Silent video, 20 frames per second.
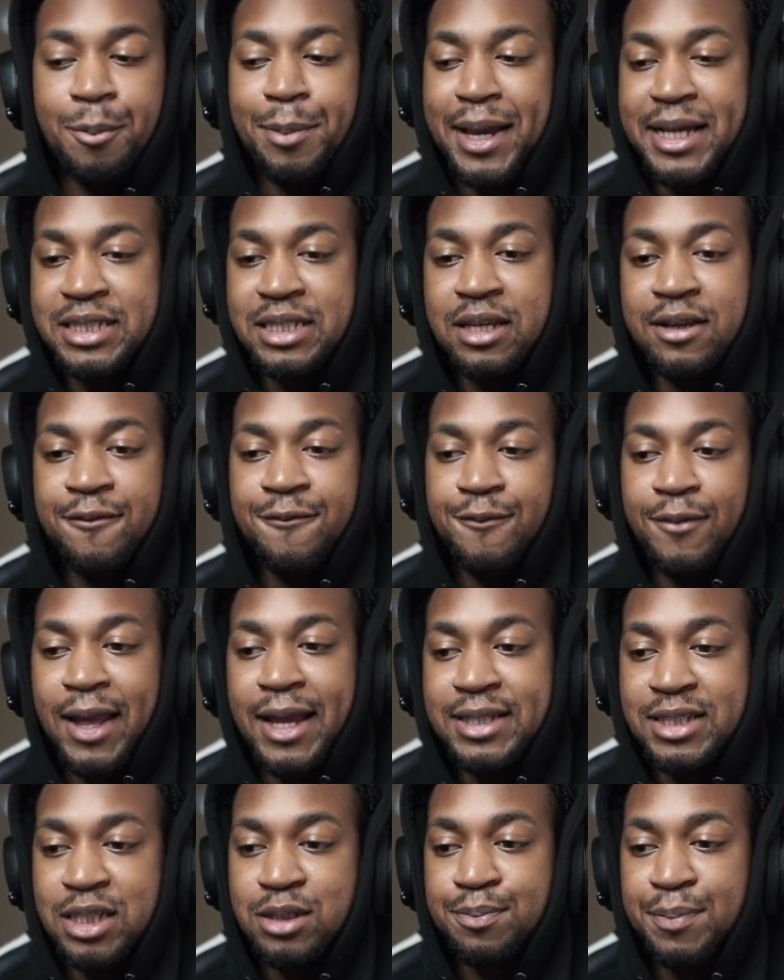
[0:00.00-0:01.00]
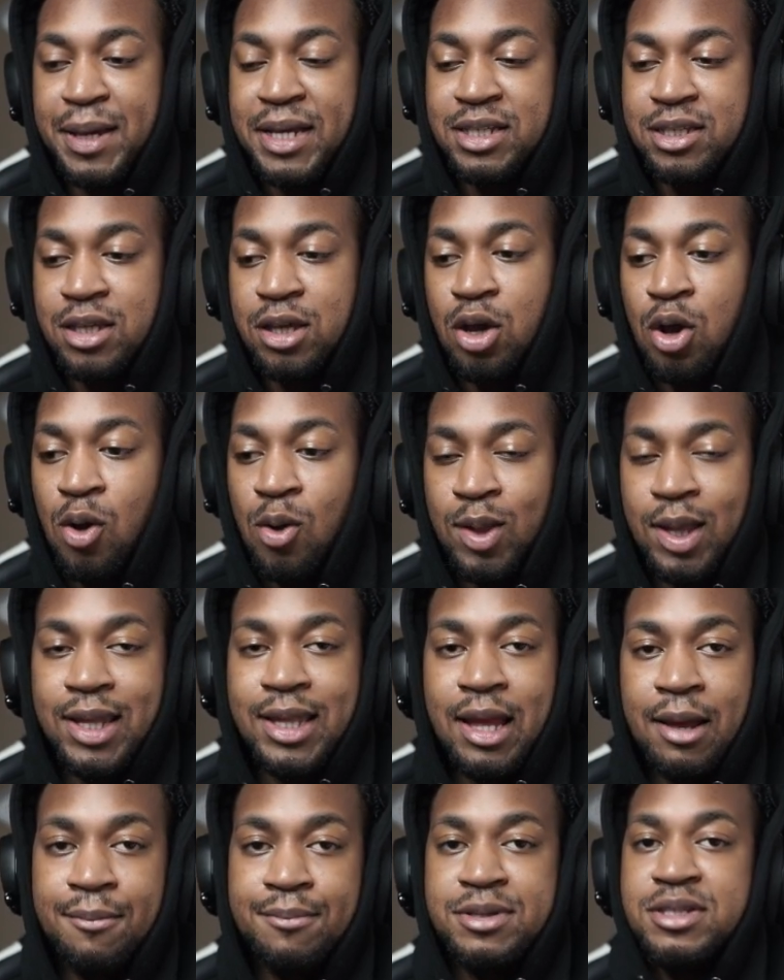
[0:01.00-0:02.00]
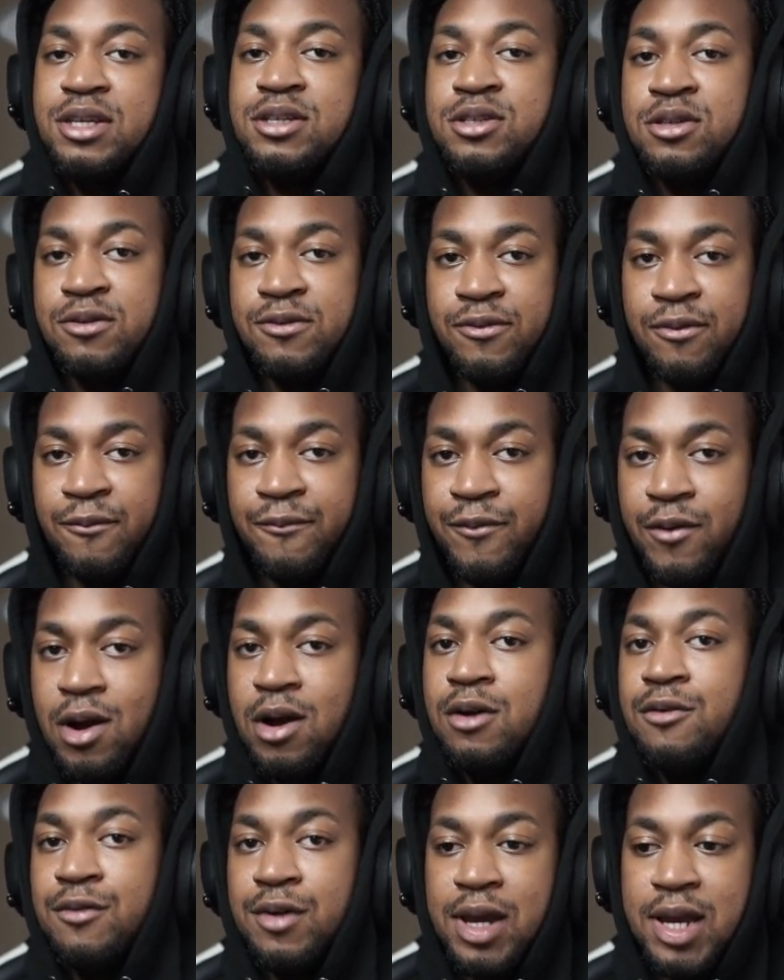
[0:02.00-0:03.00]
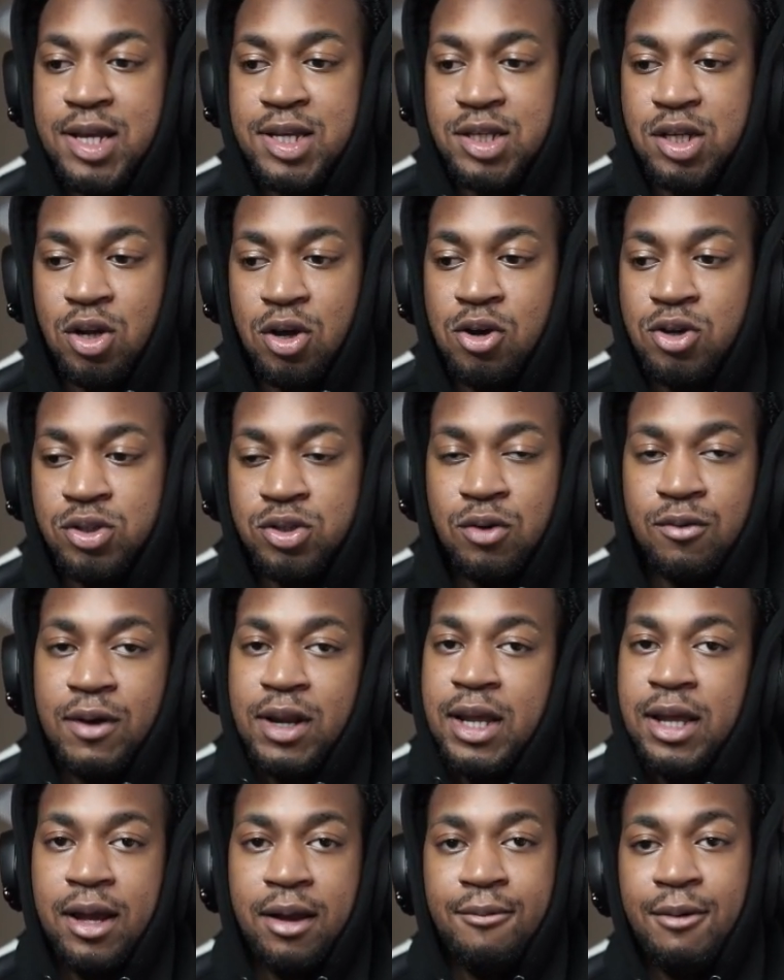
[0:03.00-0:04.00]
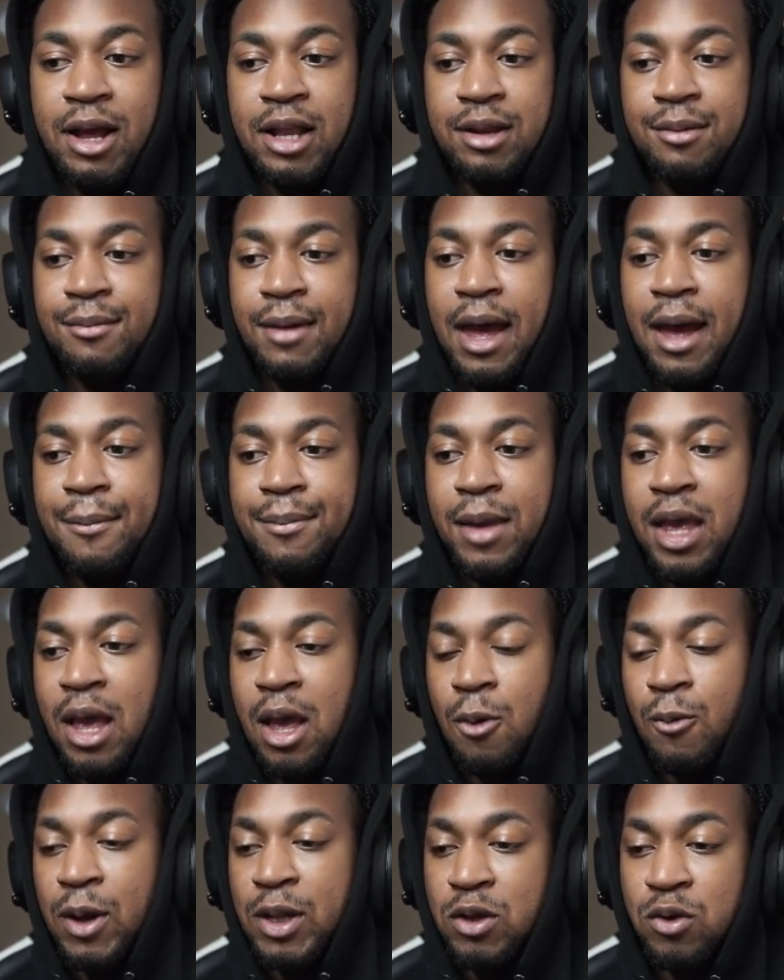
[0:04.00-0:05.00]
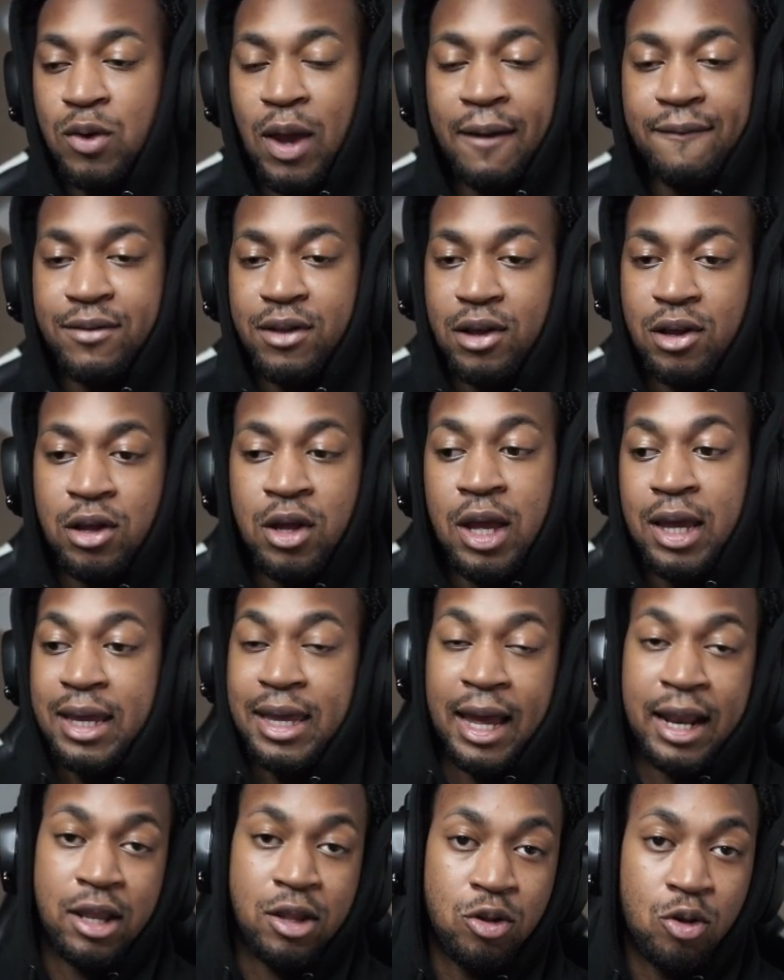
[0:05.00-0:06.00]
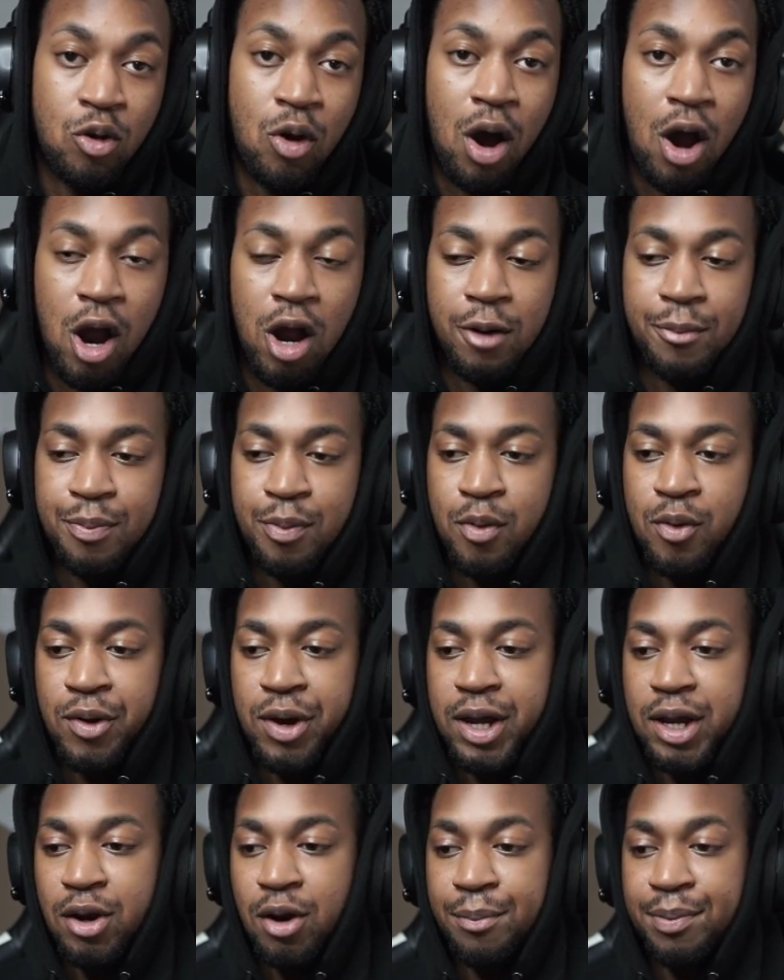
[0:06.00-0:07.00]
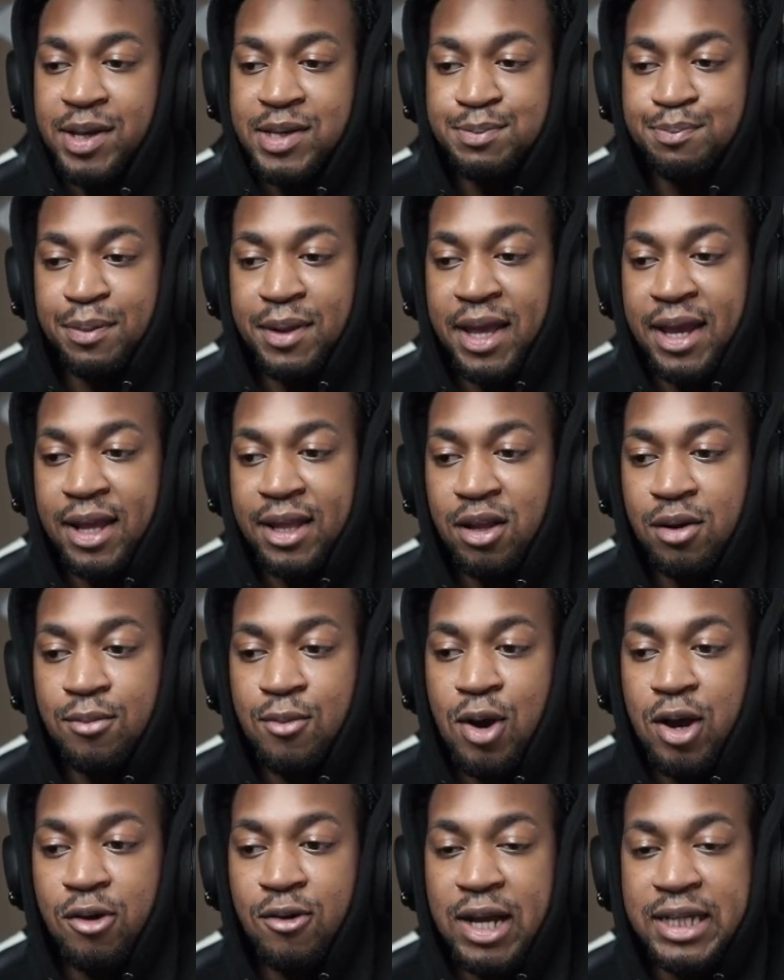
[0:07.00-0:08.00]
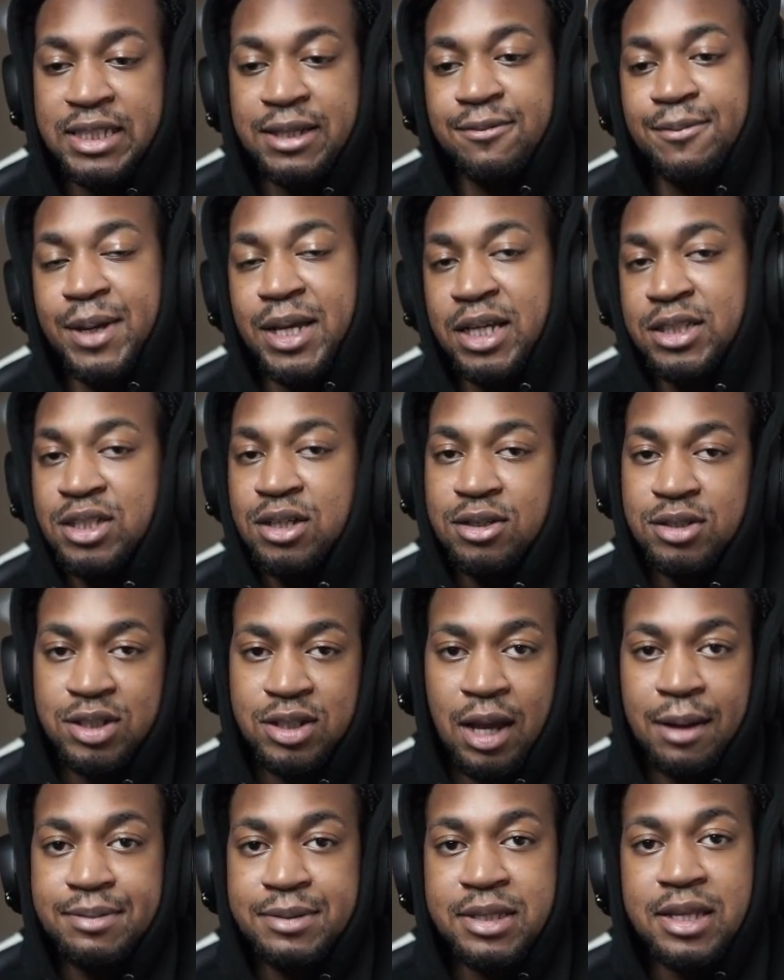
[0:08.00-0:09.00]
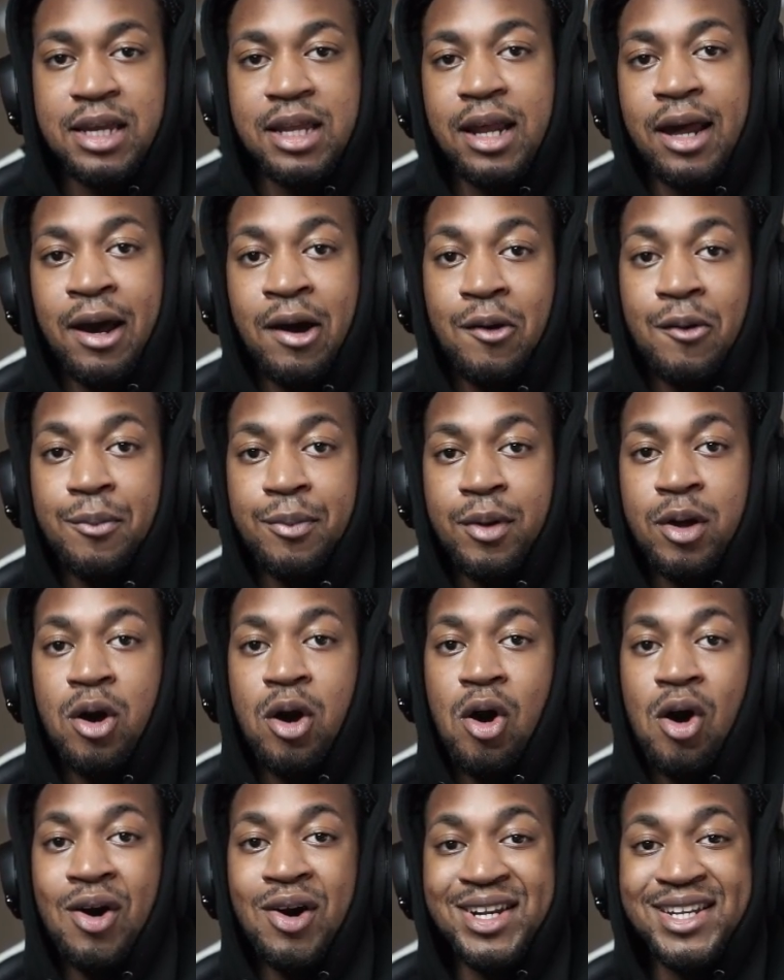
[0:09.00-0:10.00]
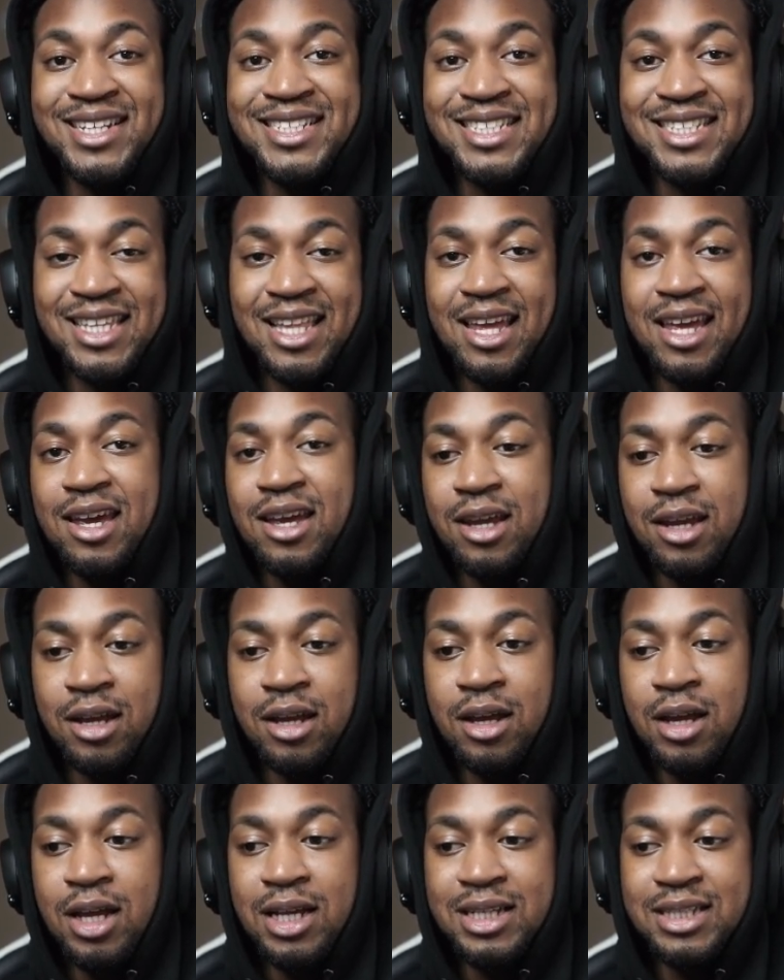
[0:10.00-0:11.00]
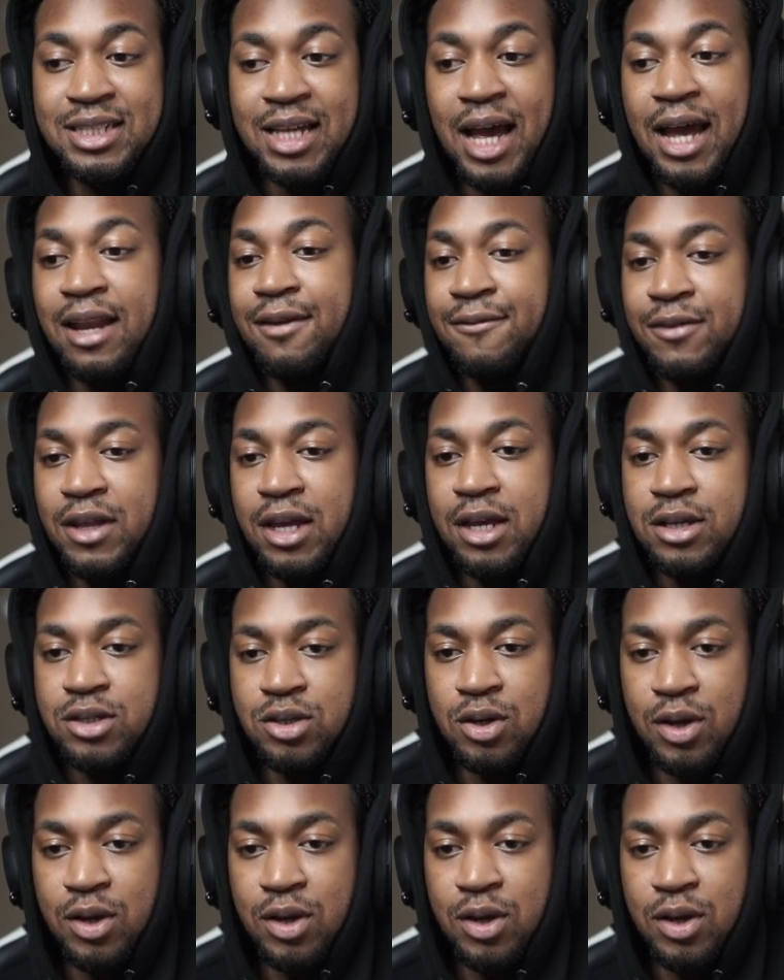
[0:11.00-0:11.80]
Basically, flex is basically holding down positions from far range and also running around the map, whether you have to get a new hard point or just play a little more aggressive because your subs need help on the slaying side of things.